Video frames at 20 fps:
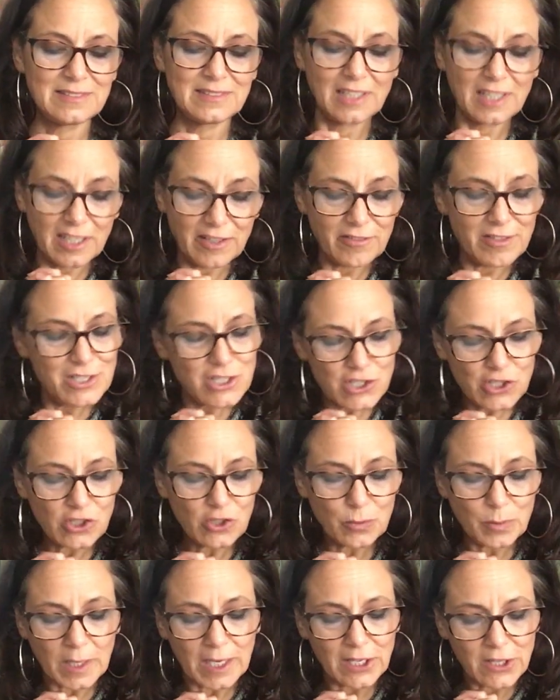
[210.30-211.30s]
given to
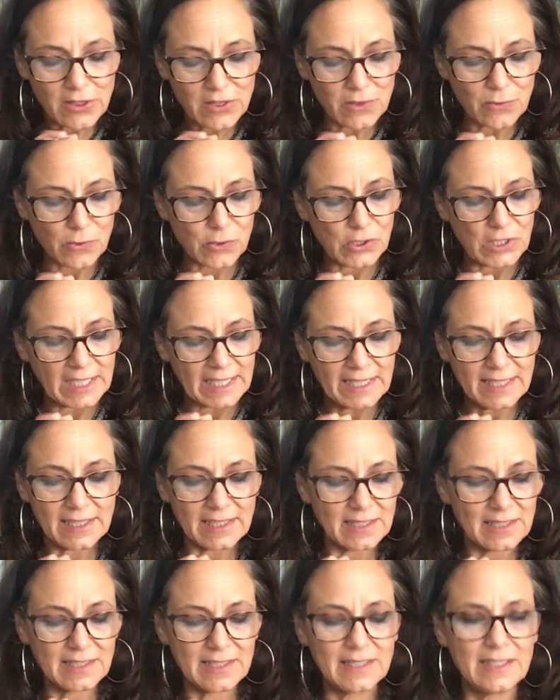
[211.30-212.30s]
you by authority
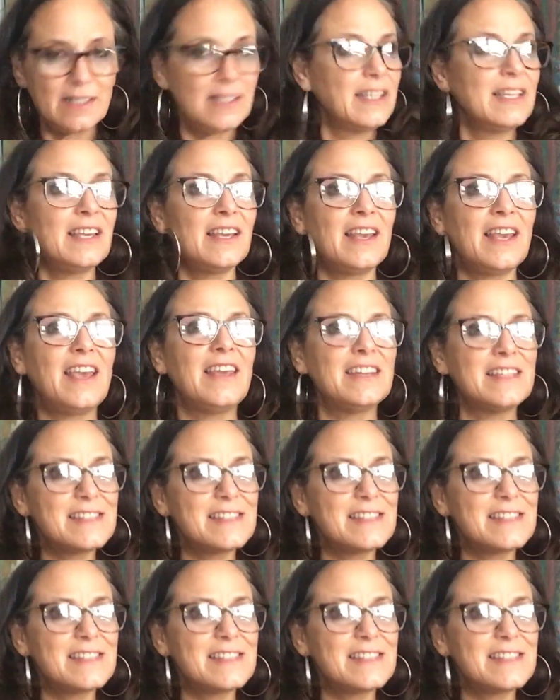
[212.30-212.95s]
and